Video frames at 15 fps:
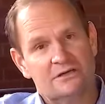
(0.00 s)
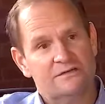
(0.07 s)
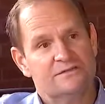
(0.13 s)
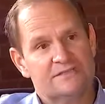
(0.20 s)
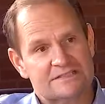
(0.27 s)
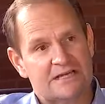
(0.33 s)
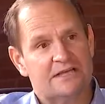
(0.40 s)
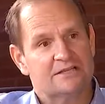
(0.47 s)
of
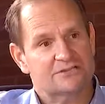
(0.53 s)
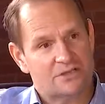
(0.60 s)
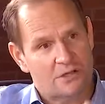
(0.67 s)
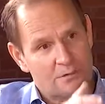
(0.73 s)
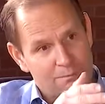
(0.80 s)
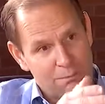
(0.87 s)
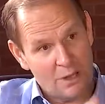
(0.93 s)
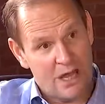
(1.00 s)
the
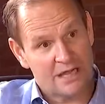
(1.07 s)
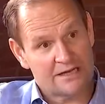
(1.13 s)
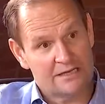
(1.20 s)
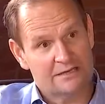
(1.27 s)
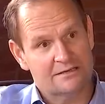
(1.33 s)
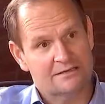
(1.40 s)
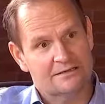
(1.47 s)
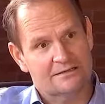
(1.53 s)
xylitol
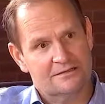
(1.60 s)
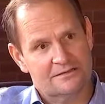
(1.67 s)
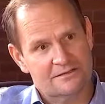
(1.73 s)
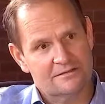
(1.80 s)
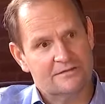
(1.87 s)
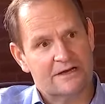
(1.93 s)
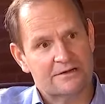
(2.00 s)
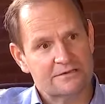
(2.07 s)
blocking
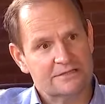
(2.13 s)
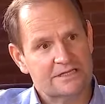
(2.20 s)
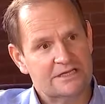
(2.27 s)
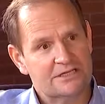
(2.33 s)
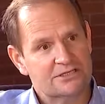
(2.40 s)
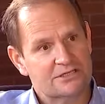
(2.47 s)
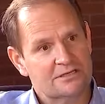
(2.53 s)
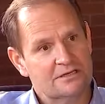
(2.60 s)
the viral
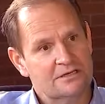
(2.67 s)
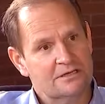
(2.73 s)
adhesion.